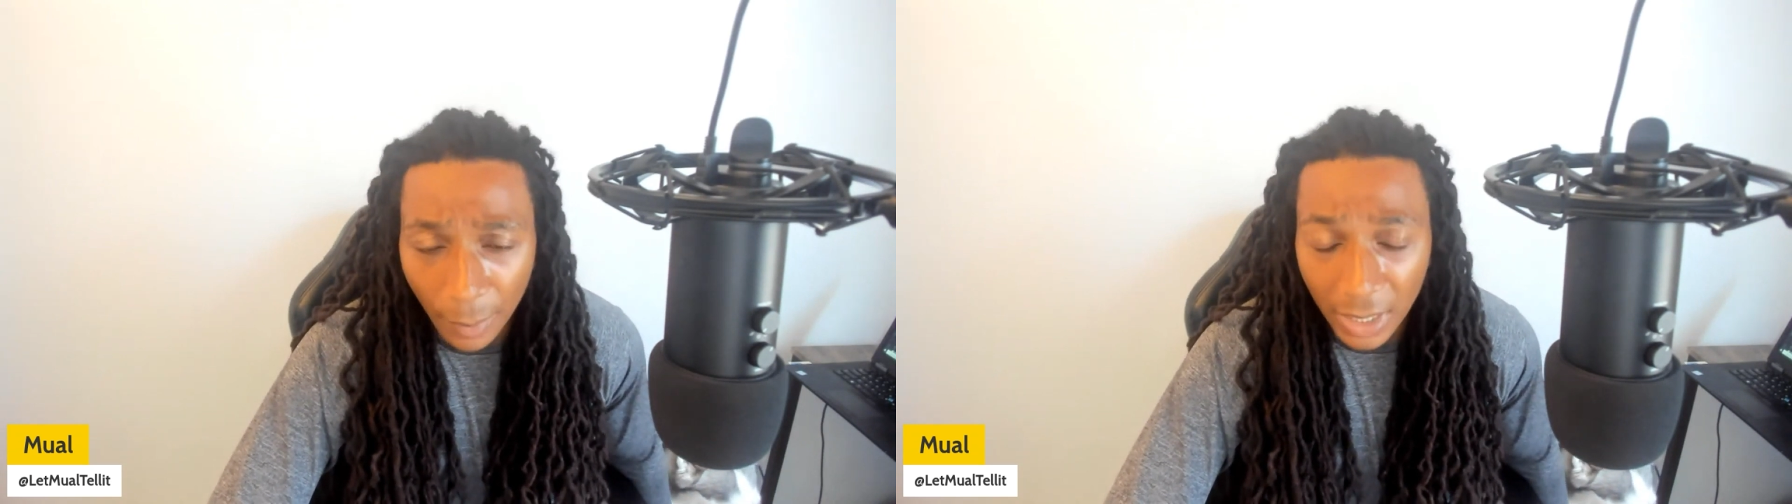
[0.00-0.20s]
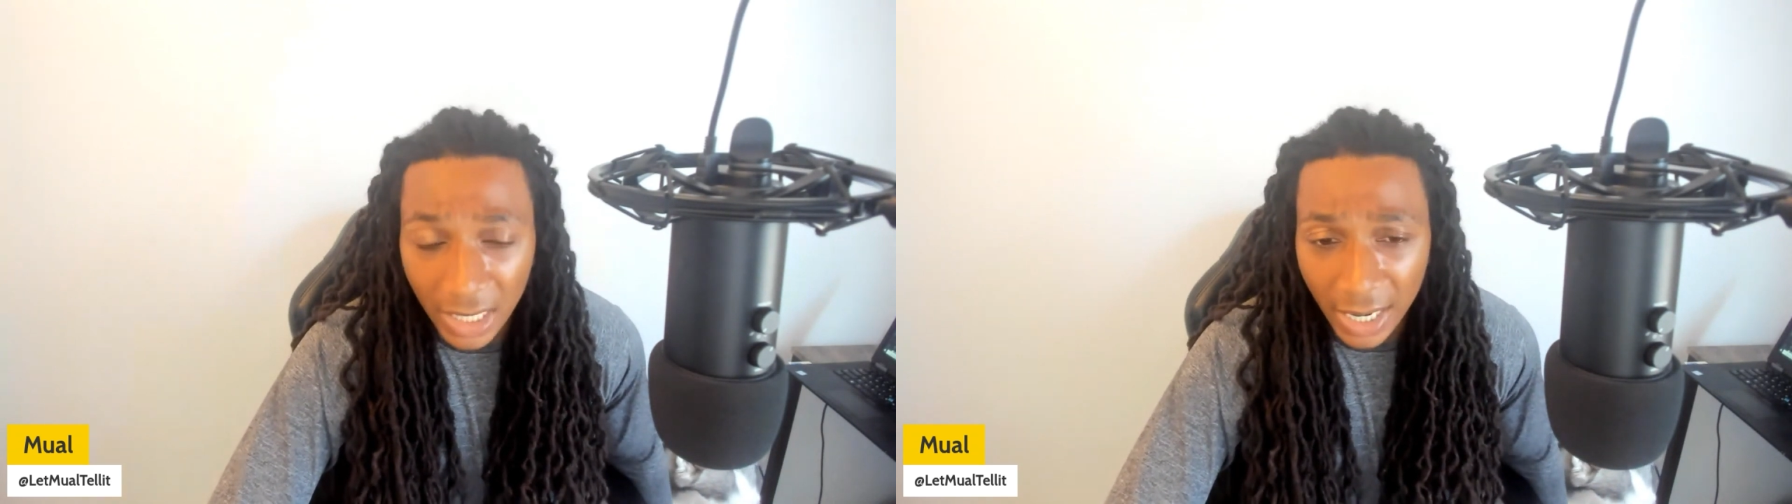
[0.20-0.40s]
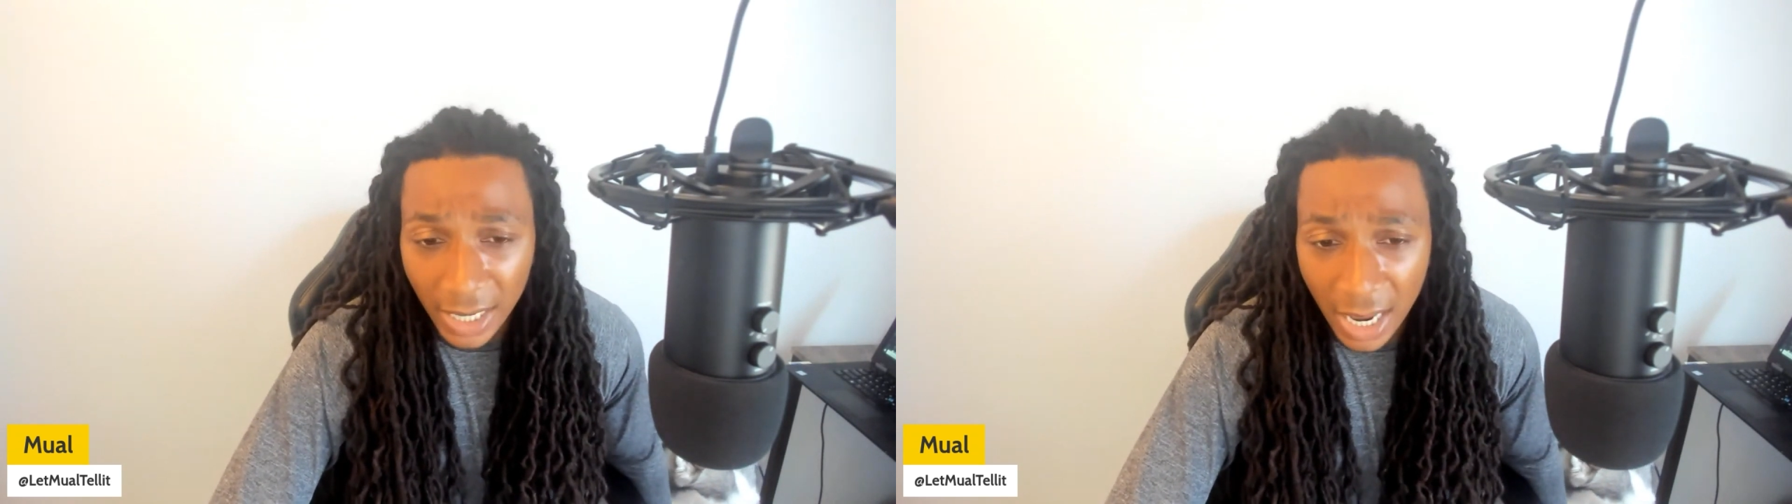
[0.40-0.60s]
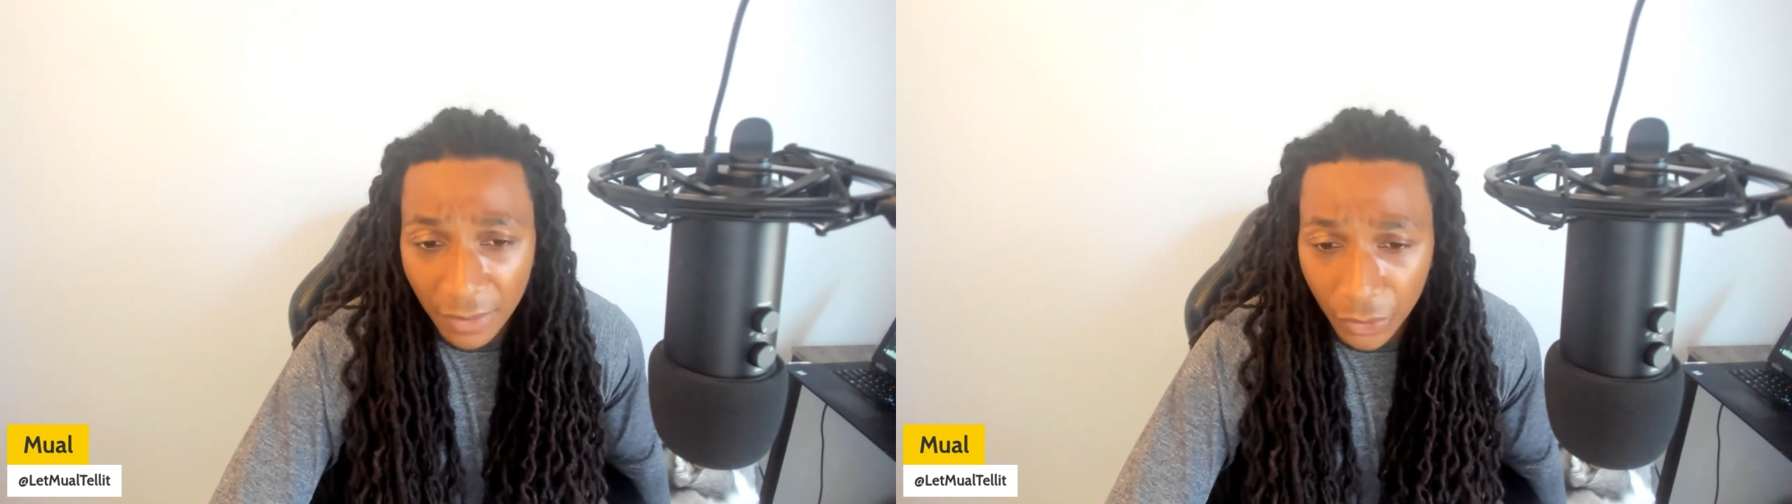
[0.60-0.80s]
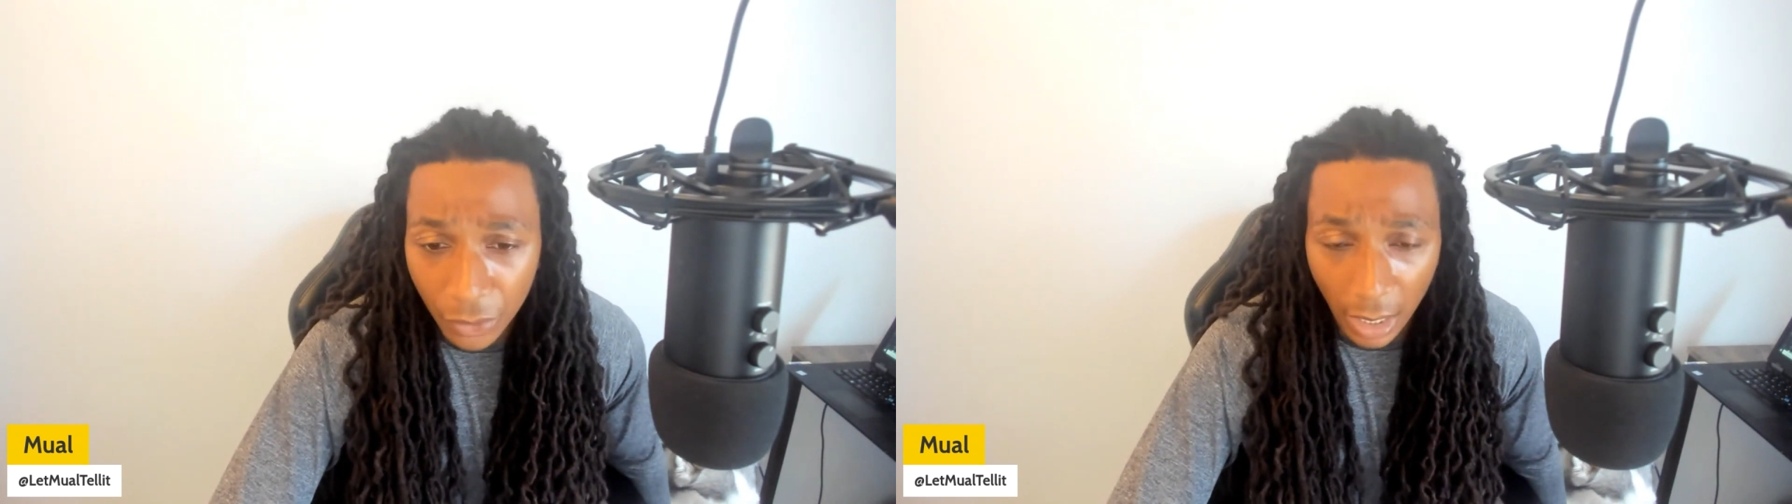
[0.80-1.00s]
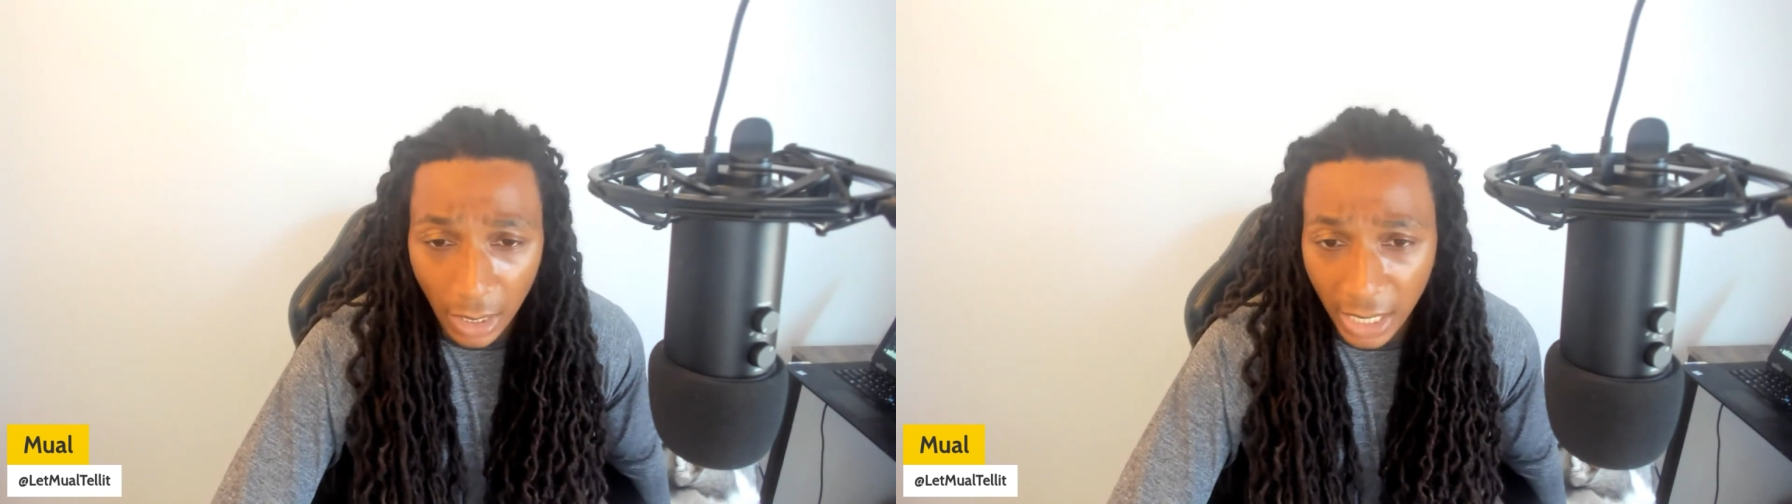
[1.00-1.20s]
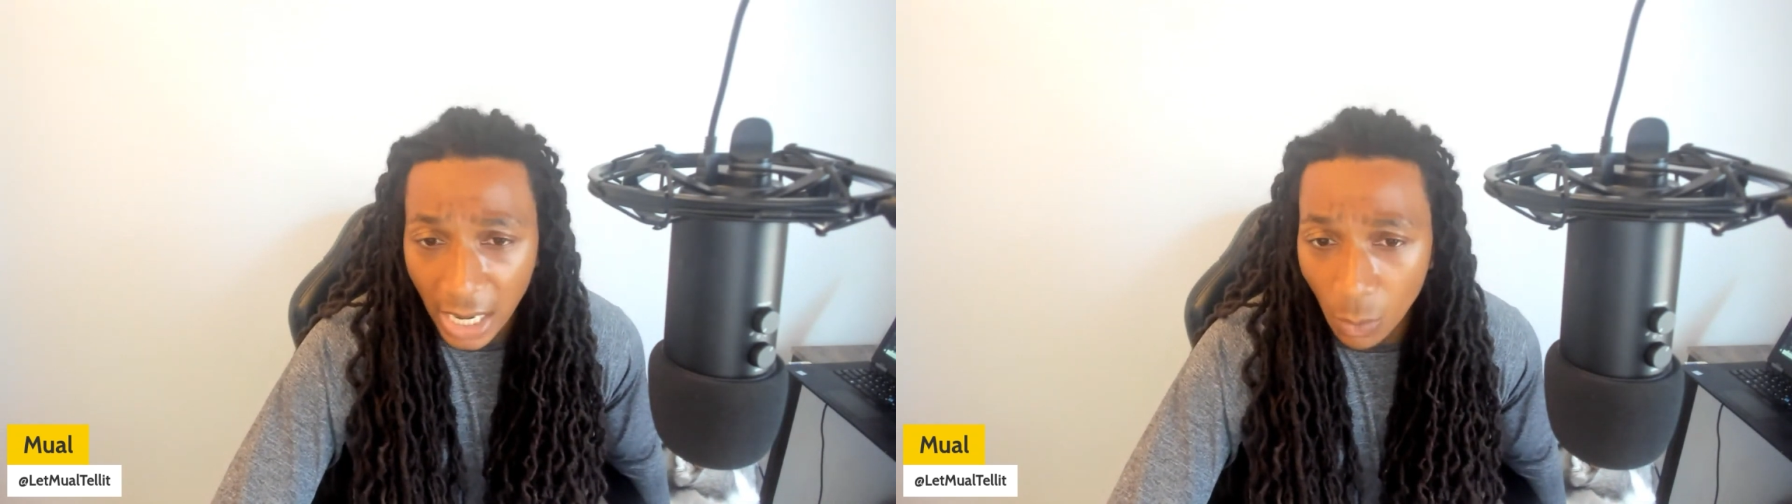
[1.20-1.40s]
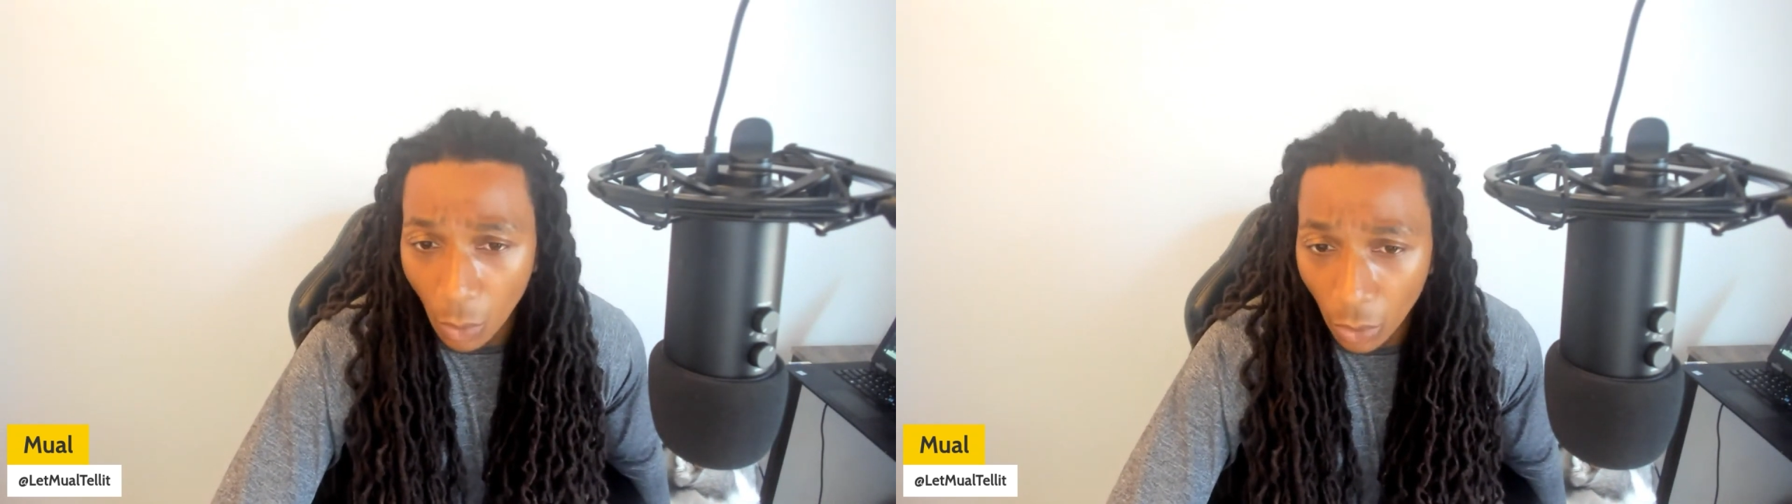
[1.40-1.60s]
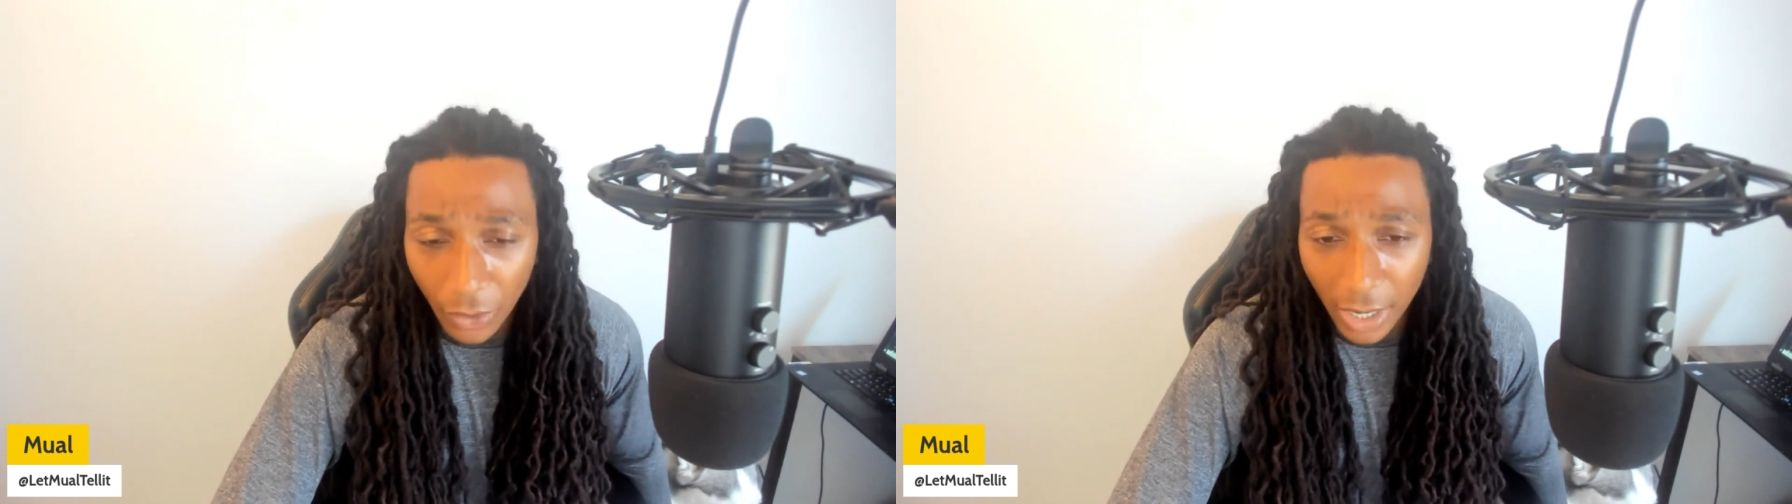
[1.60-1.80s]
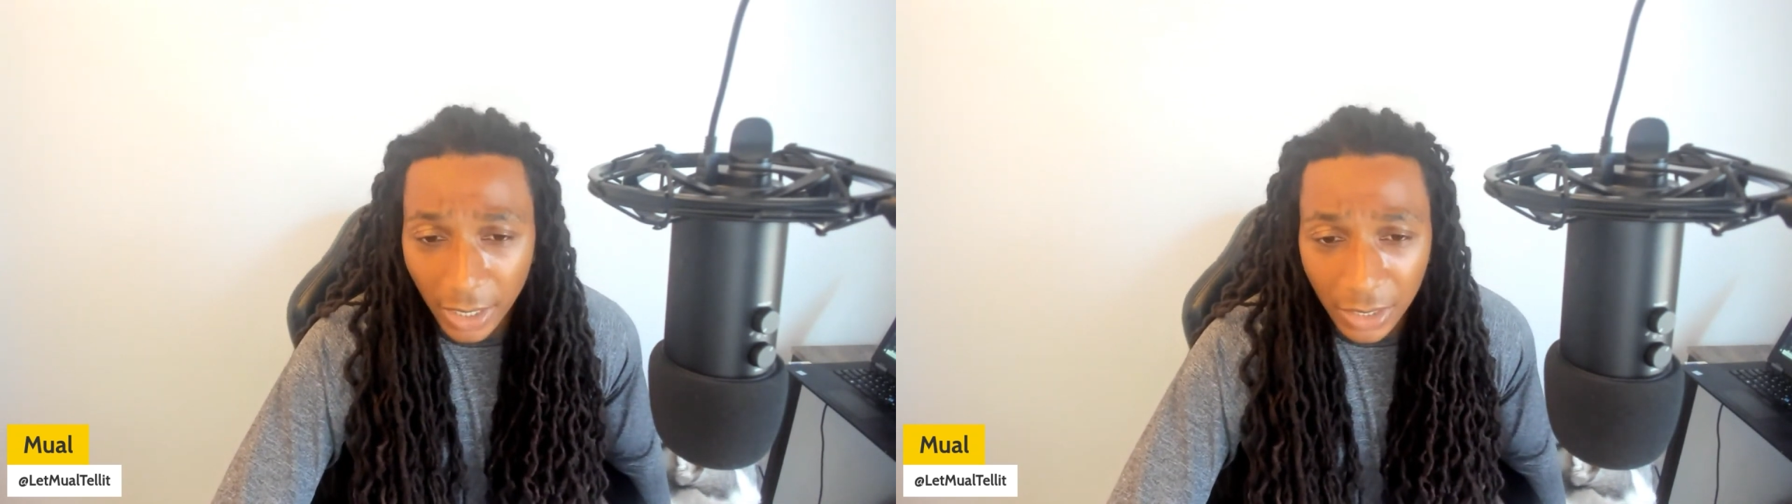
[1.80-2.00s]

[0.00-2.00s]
I mean, it ain't never a cakewalk, right?